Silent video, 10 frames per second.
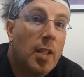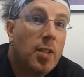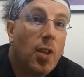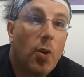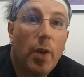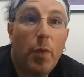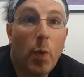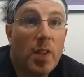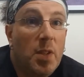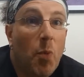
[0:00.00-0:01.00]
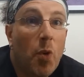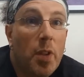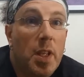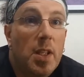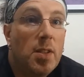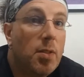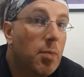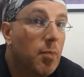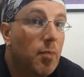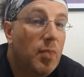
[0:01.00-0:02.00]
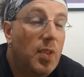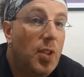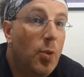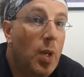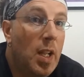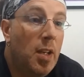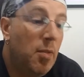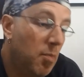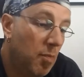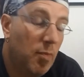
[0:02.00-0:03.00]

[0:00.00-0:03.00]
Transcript: So if you want to see more of these, tune in,